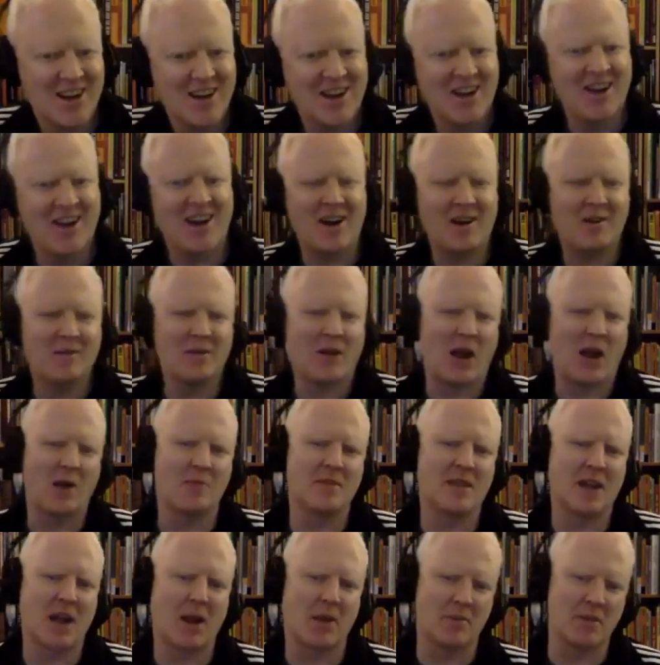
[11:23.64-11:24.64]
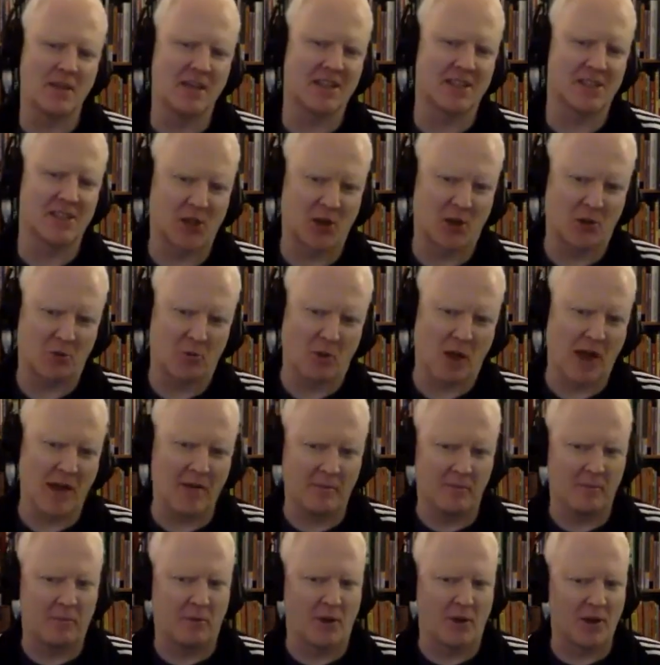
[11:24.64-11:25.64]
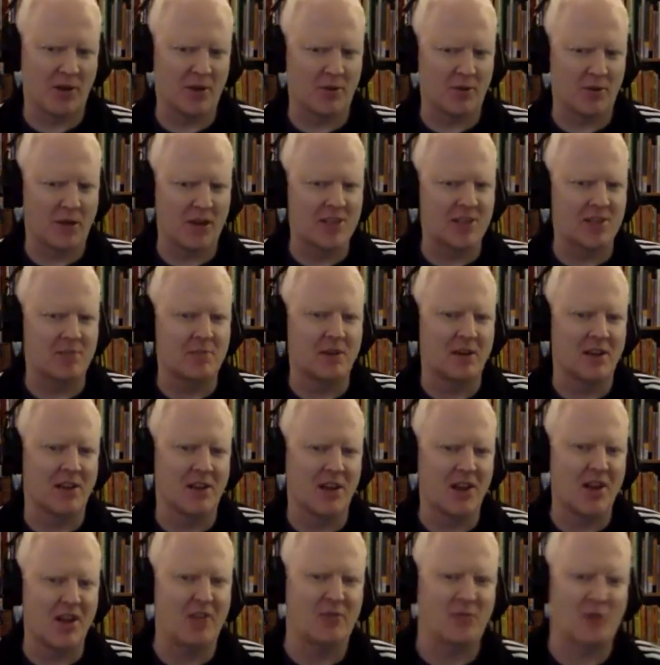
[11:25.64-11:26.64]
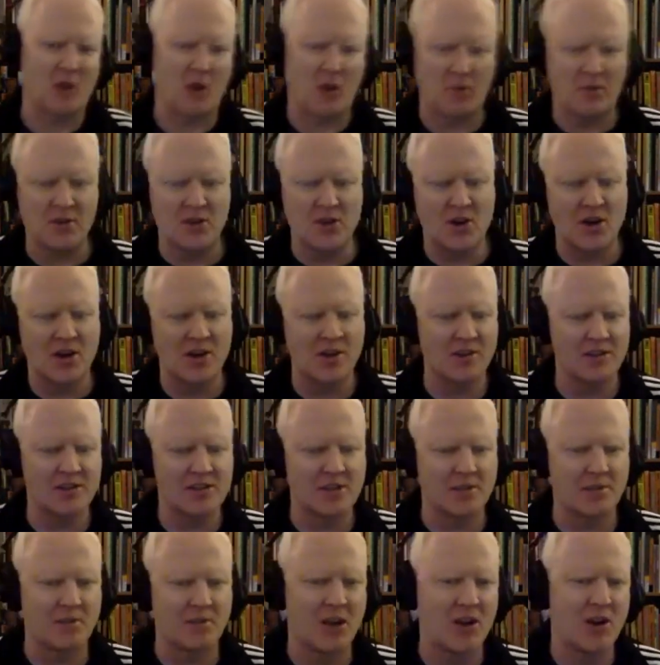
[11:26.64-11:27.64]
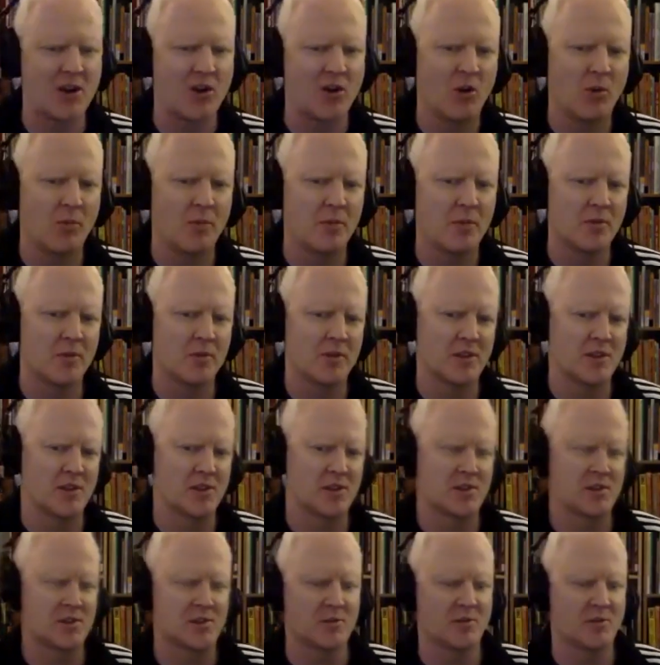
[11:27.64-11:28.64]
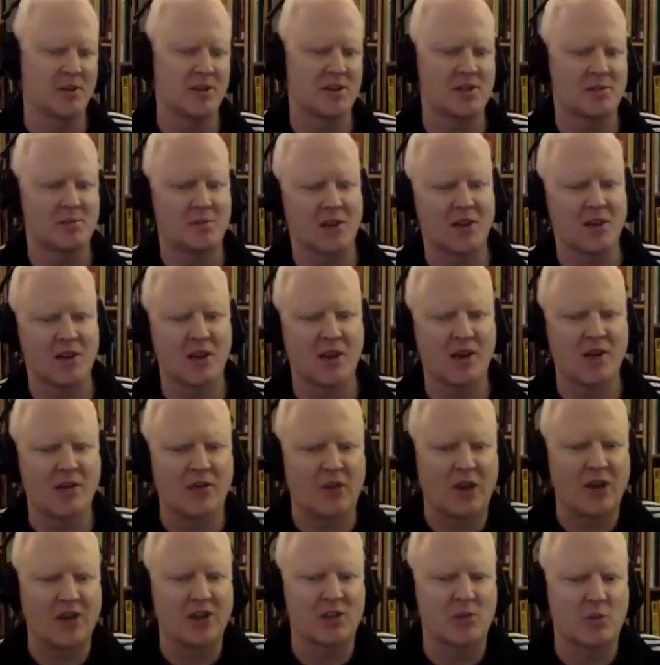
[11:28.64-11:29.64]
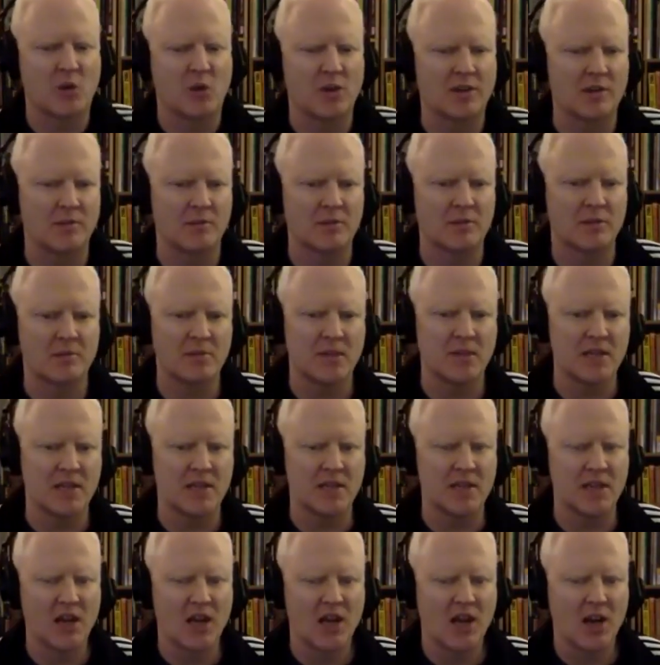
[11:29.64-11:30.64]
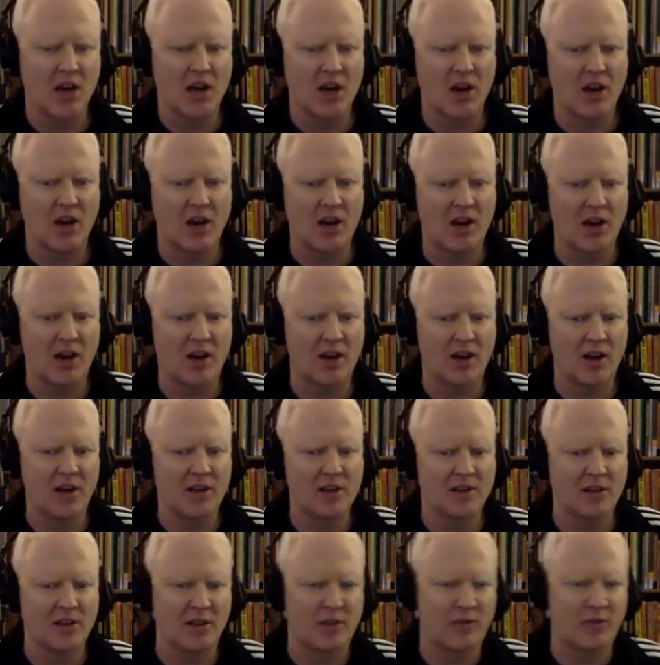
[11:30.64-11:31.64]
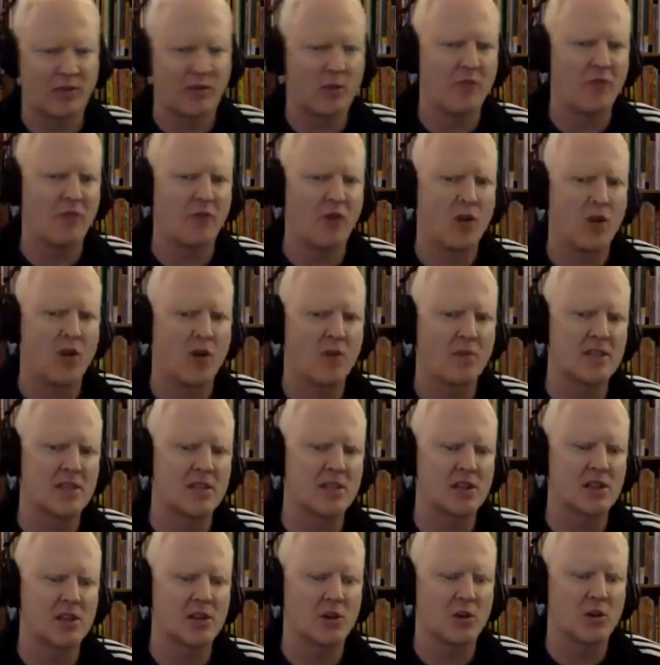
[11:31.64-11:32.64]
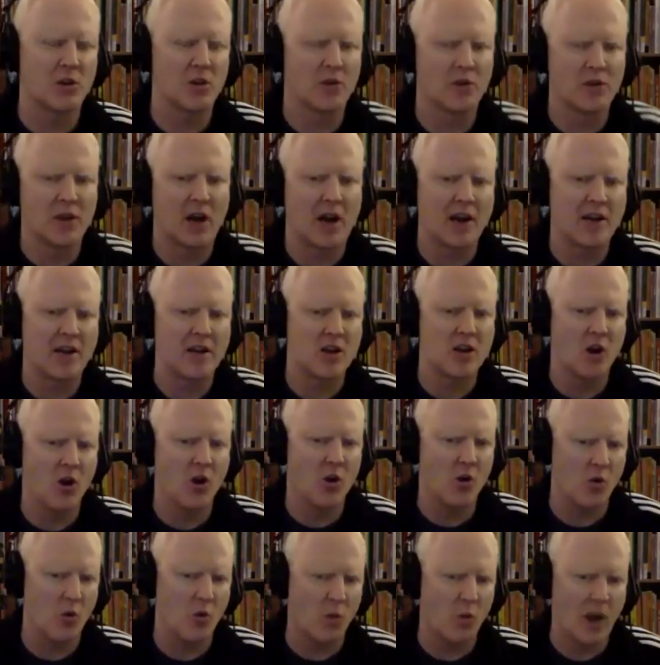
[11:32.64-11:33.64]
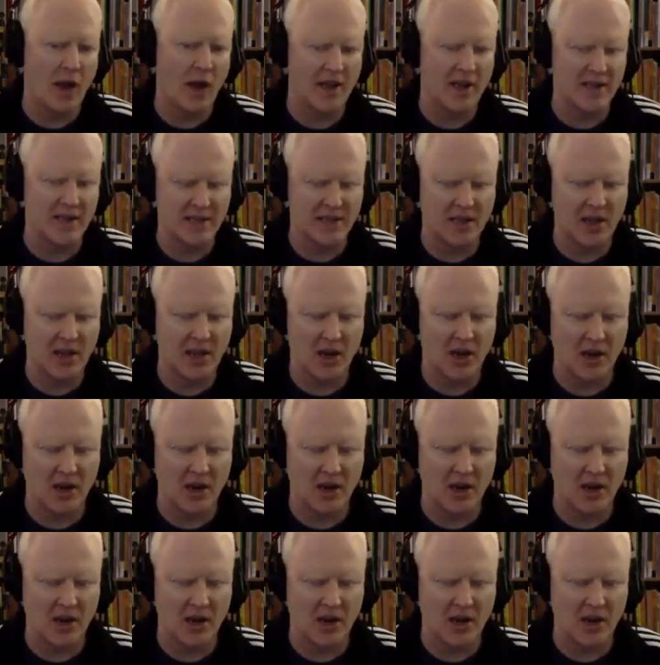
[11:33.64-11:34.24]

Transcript: I mean it's going to run probably the rest of my life. I'll be on some kind of opioids the rest of my life. I just want them to be like from a pharmacy, or that I know what